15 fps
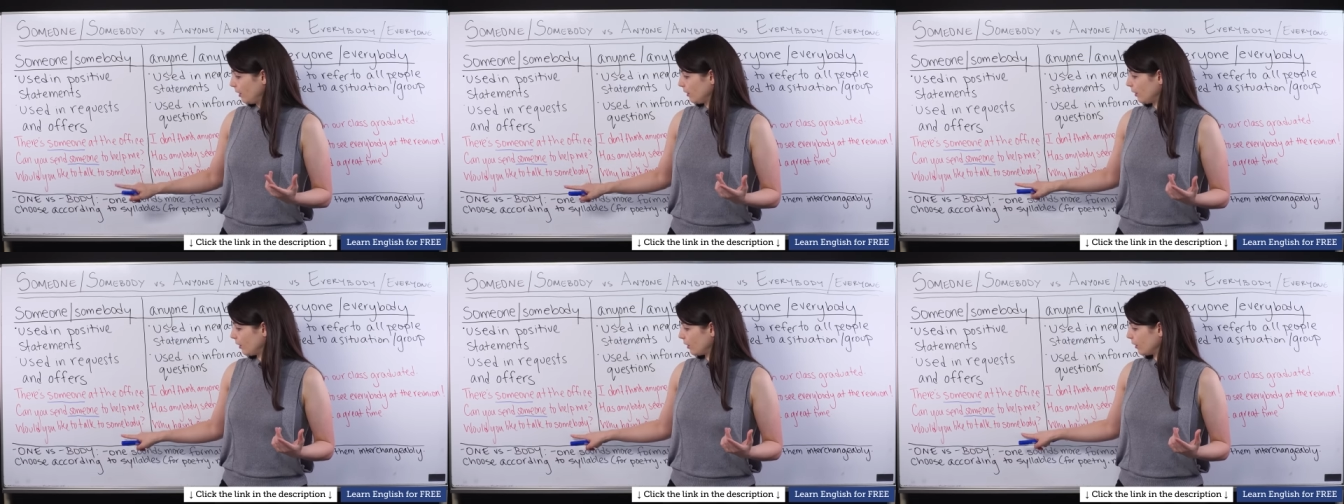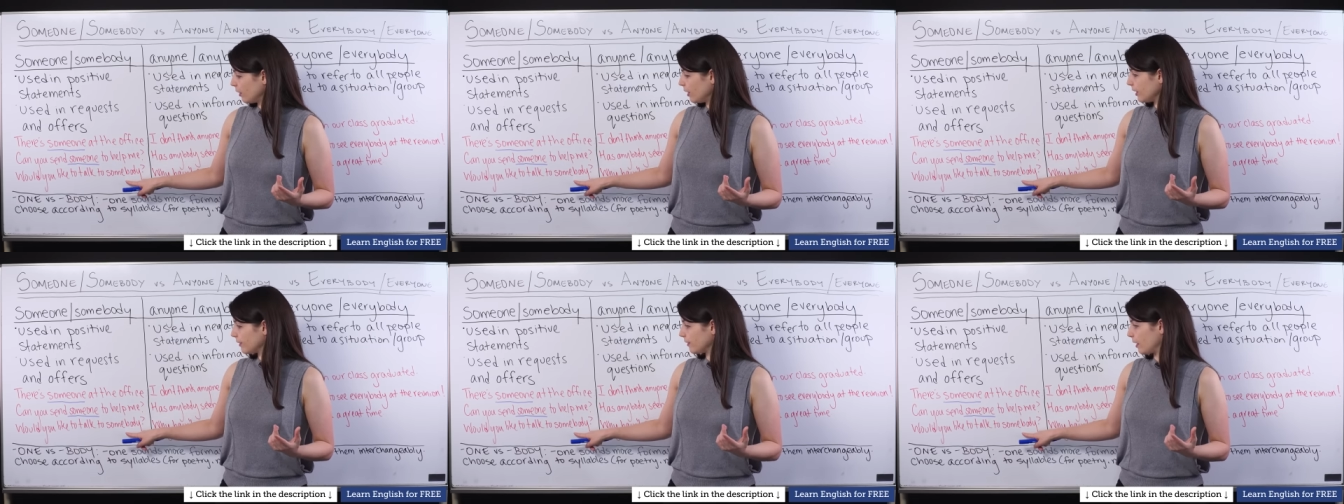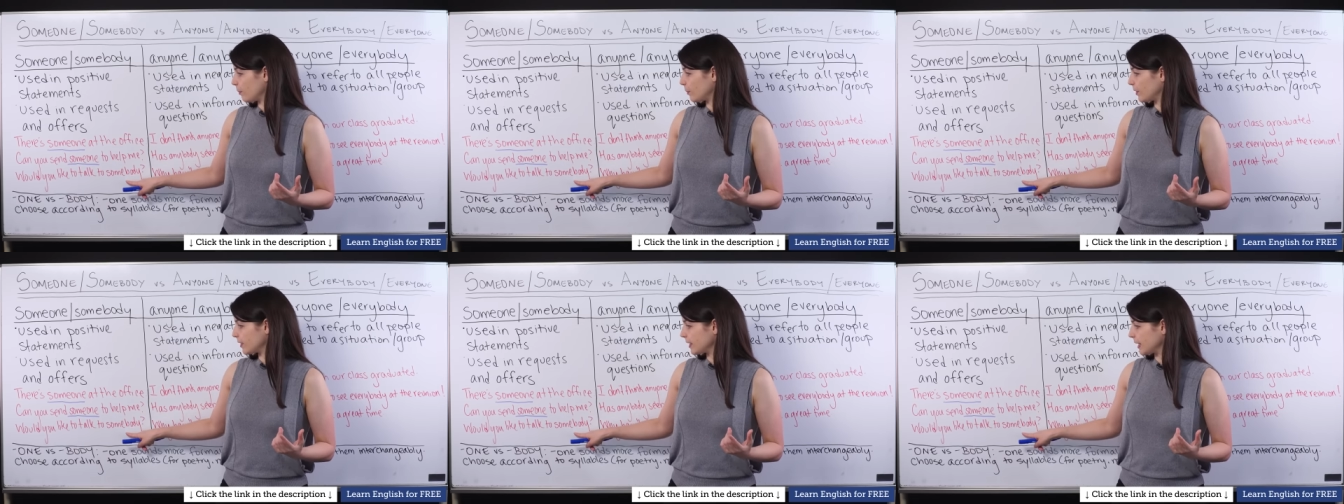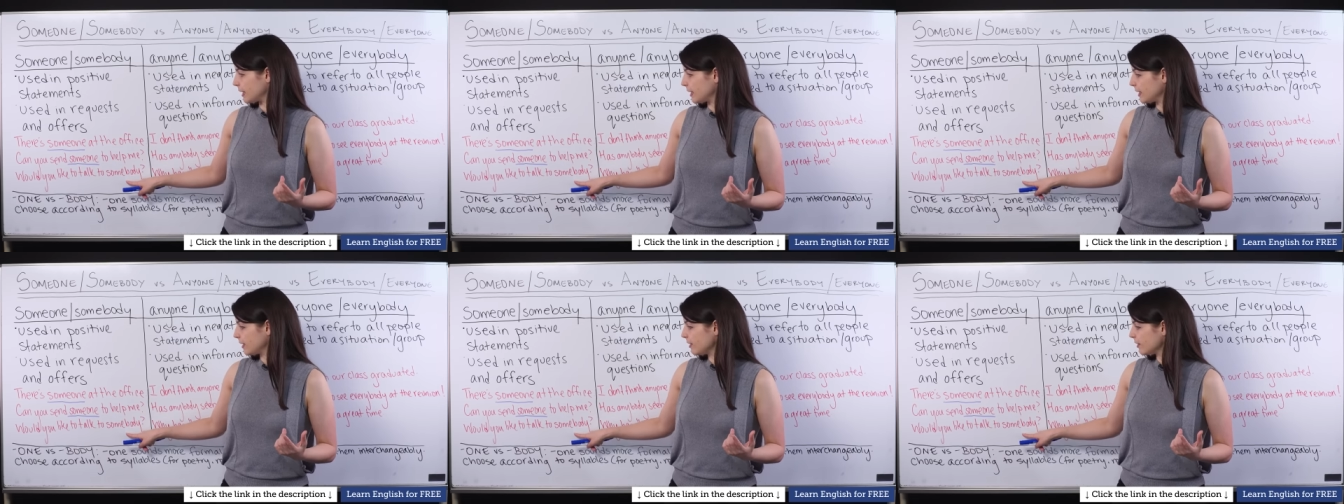The third example
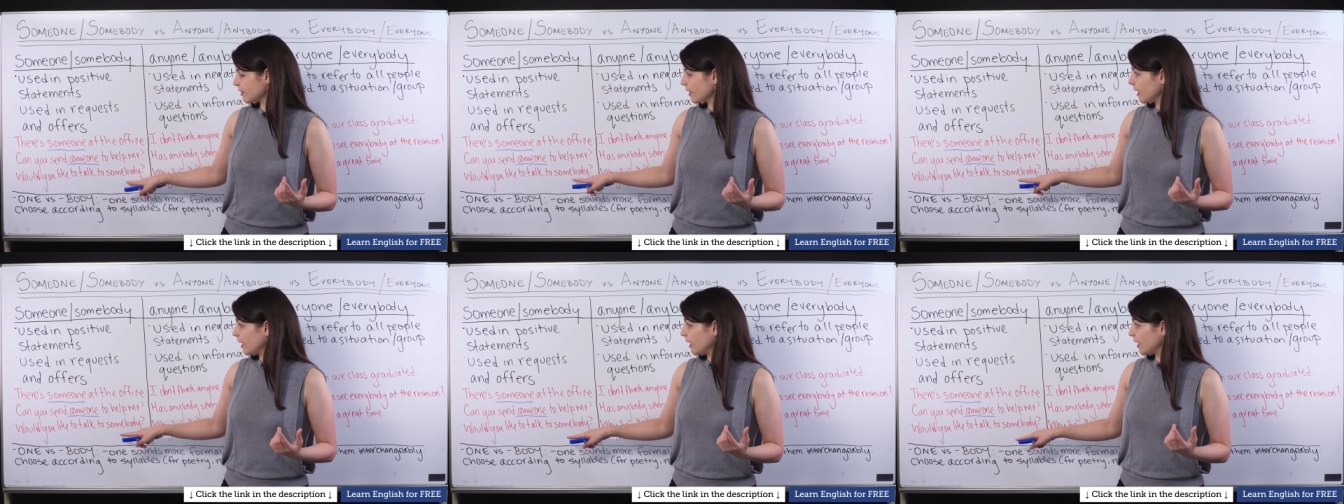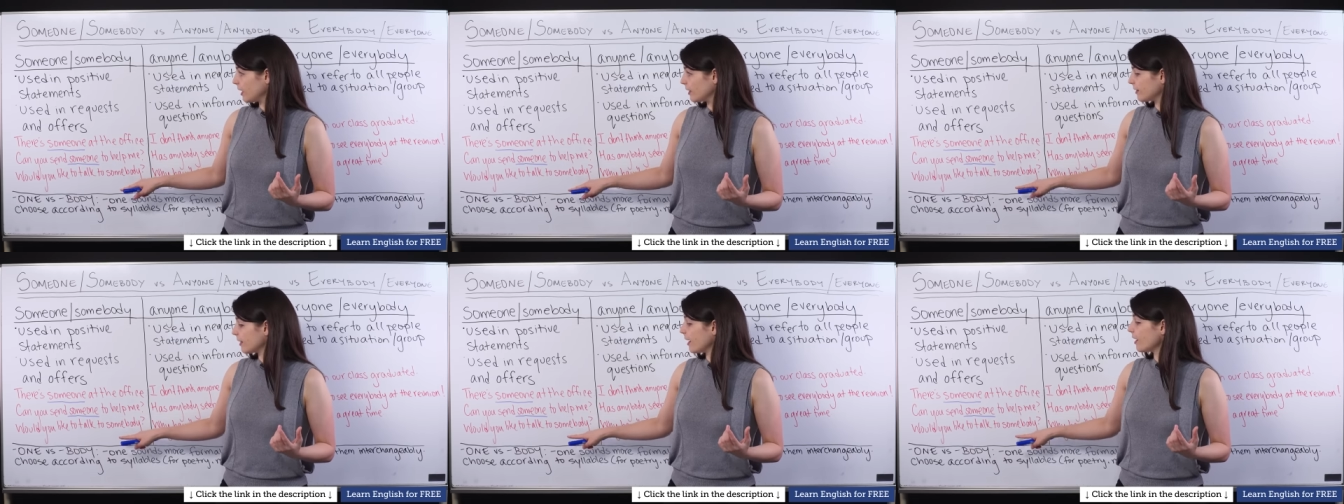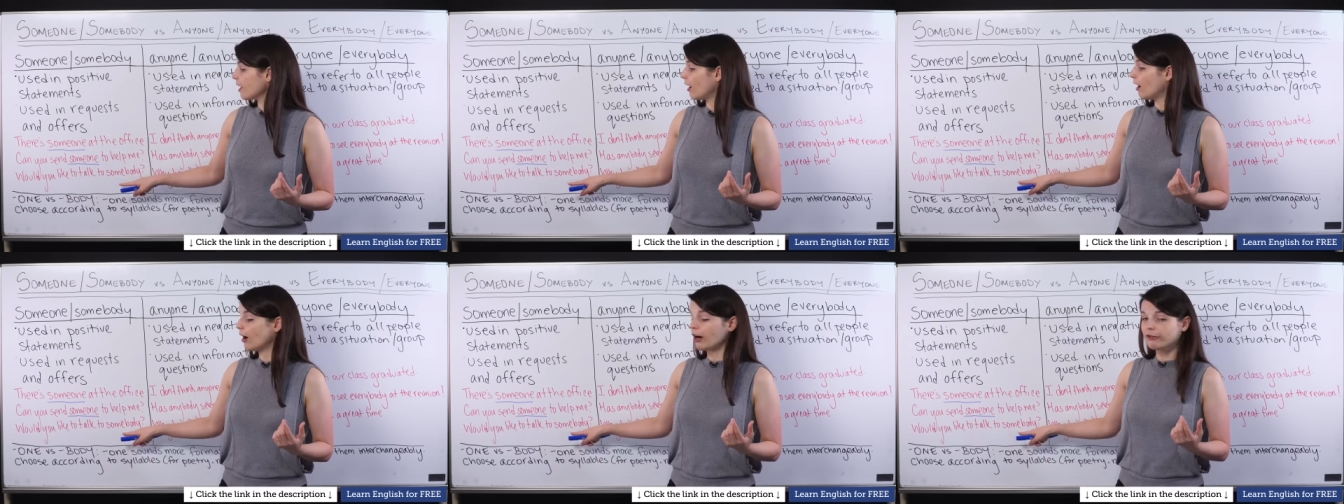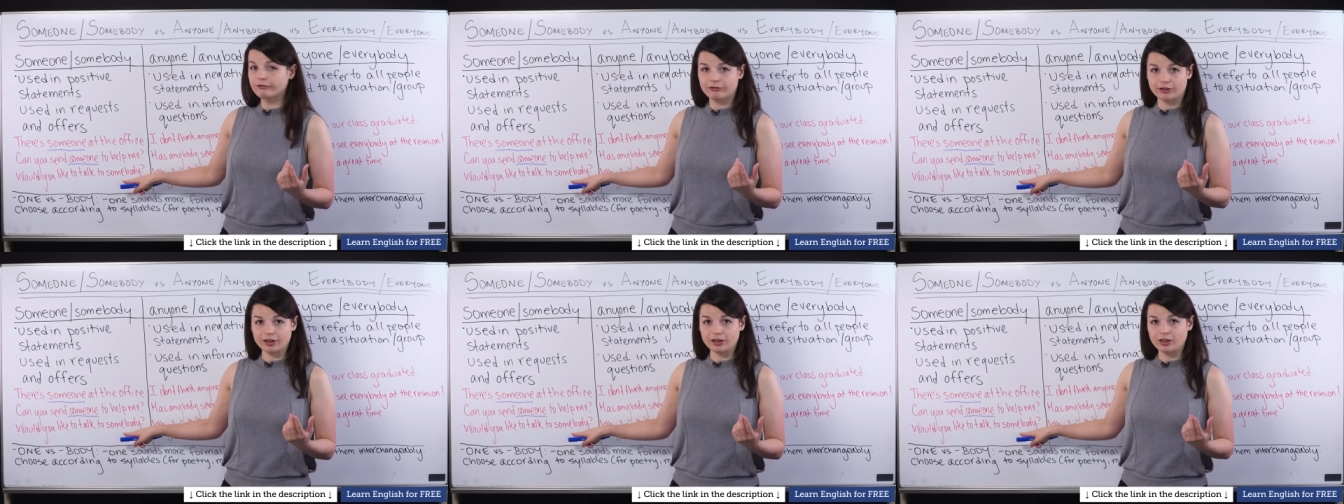sentence is an
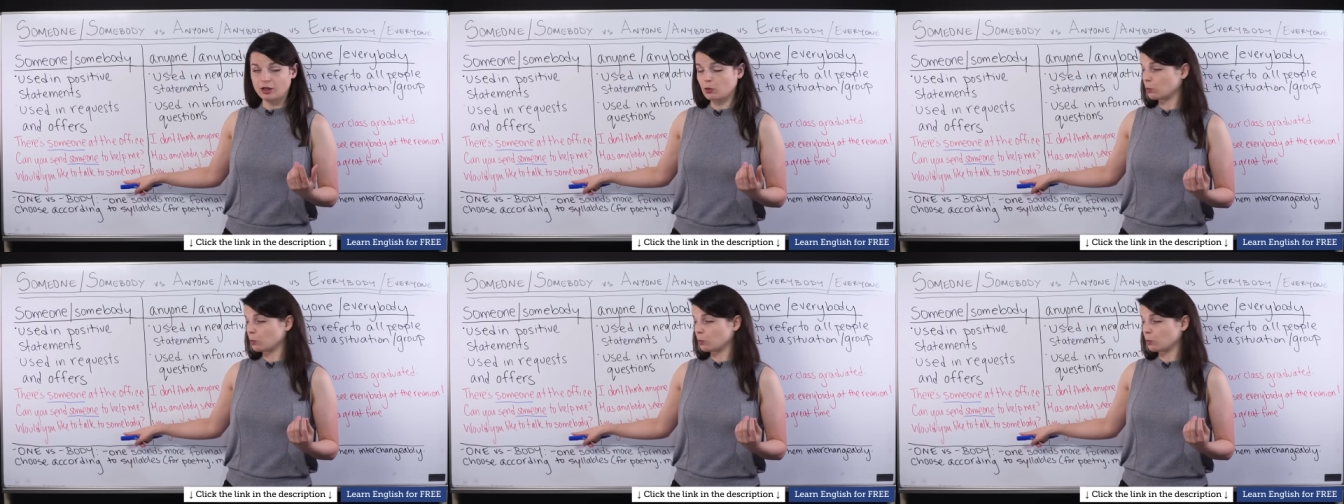offer.